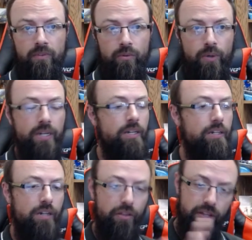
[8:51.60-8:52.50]
Right?
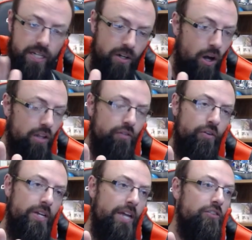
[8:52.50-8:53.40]
Nothing in all of
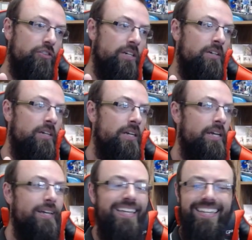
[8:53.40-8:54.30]
creation
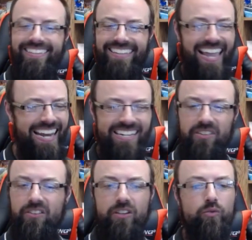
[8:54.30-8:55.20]
is any
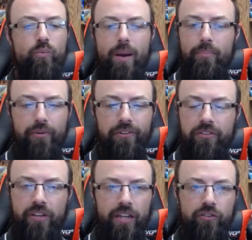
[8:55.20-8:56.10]
such
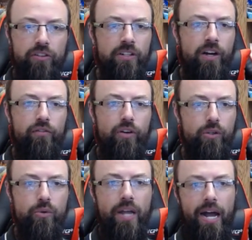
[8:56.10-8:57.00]
representation of
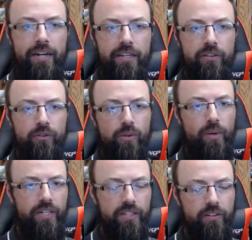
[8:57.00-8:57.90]
who God is or
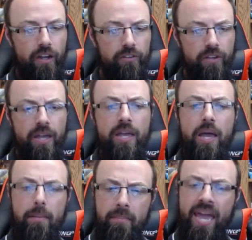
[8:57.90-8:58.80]
what he does.
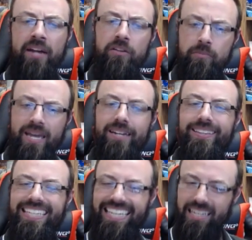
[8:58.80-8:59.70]
Man is made in
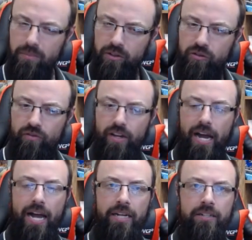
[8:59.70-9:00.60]
the image of
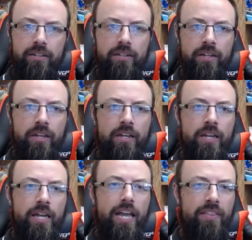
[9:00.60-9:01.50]
God,
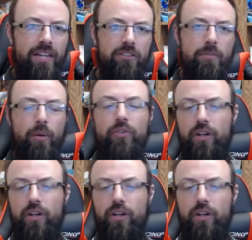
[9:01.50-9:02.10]
and that's about the